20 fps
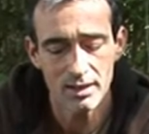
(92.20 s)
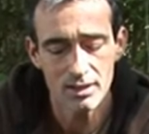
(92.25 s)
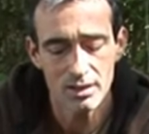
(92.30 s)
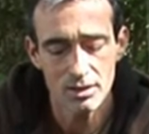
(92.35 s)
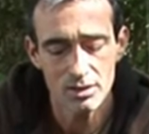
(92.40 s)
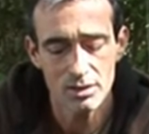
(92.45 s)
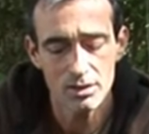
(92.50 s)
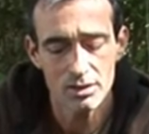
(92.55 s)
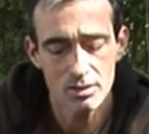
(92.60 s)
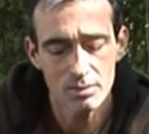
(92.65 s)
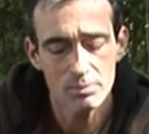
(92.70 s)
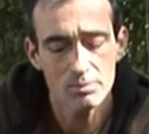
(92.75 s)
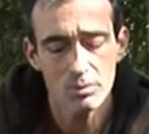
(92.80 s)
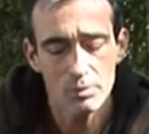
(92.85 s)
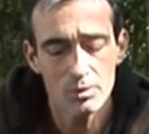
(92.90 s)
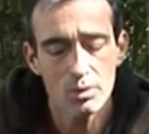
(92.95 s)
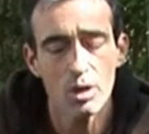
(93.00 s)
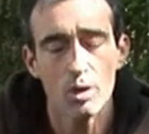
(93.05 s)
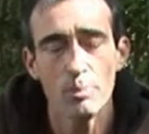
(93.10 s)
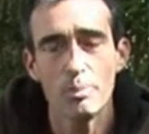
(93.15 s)
that's
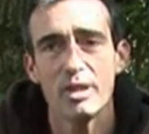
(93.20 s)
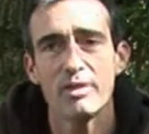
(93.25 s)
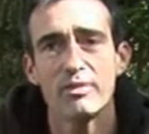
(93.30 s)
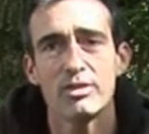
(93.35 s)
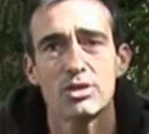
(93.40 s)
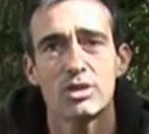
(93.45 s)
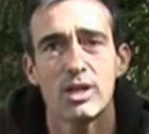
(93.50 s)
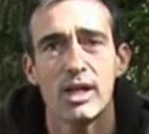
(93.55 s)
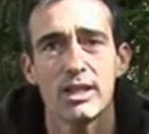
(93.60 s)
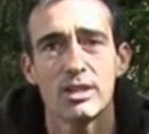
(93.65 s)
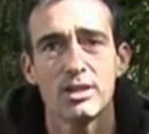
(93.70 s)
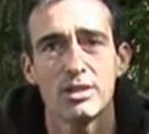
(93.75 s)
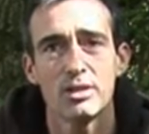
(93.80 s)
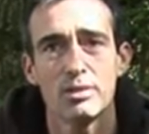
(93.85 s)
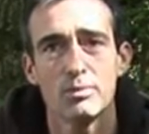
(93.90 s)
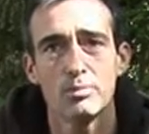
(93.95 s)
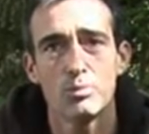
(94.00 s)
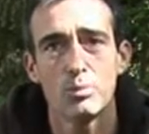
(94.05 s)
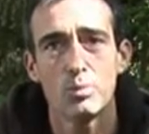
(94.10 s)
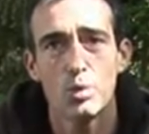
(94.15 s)
got a bit of
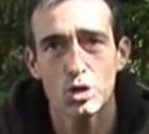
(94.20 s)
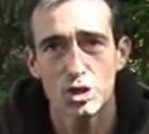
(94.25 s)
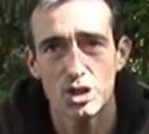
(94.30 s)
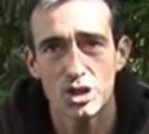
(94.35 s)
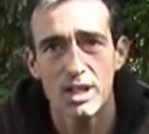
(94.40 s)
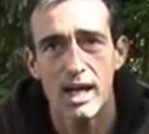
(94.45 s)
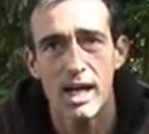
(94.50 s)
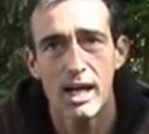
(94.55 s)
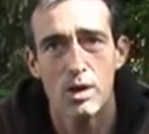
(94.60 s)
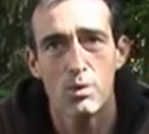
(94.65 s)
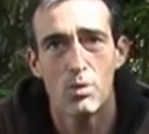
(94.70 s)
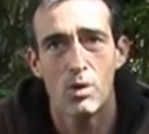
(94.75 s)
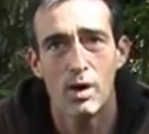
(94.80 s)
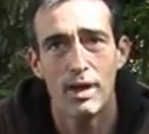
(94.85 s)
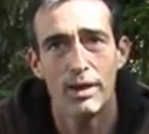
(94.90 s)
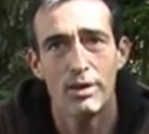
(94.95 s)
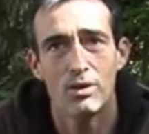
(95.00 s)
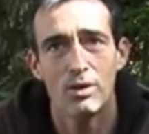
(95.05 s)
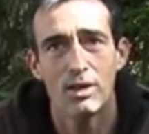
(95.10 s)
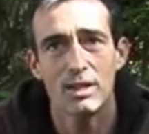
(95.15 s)
attraction, washes out
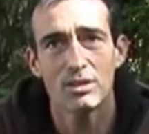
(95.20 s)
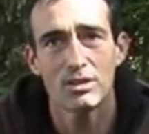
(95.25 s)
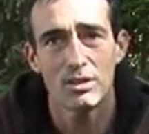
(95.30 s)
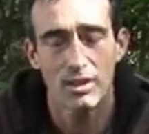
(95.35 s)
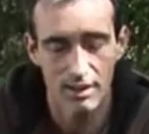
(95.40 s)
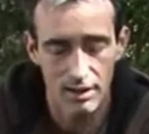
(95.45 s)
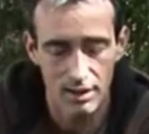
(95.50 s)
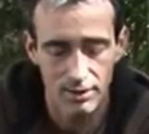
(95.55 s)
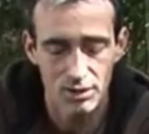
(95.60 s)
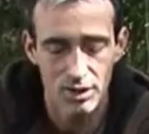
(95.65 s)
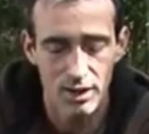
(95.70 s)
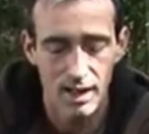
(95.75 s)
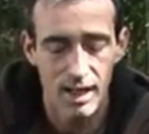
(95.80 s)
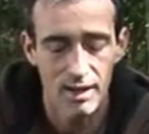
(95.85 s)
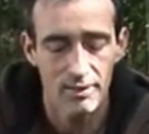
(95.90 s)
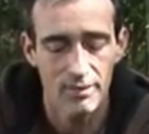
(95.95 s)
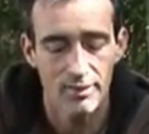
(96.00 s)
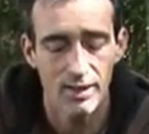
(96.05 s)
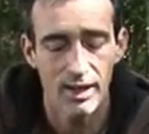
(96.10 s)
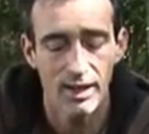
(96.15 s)
quite nice, so it gives you that
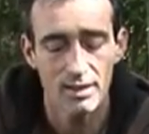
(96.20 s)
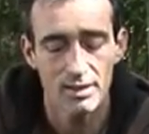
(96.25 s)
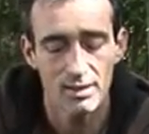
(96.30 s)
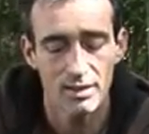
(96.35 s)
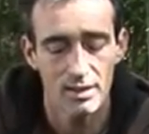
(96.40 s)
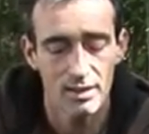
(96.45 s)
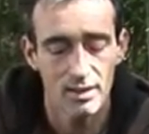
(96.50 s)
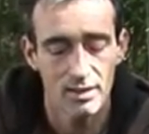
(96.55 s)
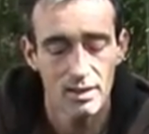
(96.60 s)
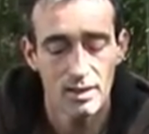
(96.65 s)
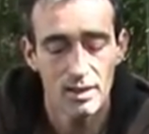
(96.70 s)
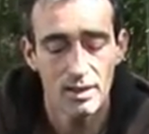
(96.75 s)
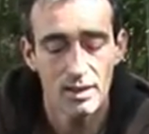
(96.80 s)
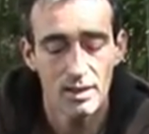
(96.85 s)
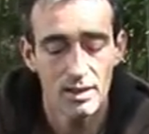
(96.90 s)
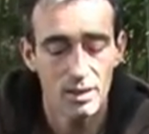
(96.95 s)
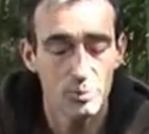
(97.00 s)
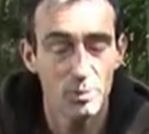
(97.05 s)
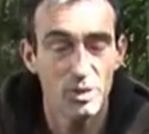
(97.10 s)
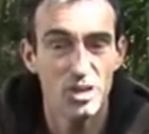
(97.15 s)
effect that
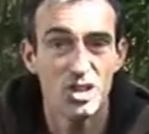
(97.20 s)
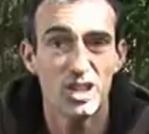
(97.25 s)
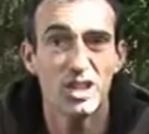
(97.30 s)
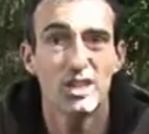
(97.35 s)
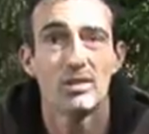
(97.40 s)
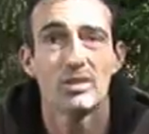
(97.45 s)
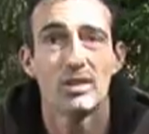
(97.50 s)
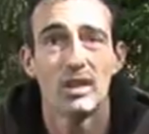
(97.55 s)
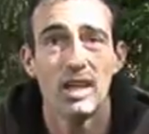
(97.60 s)
it's been sitting on the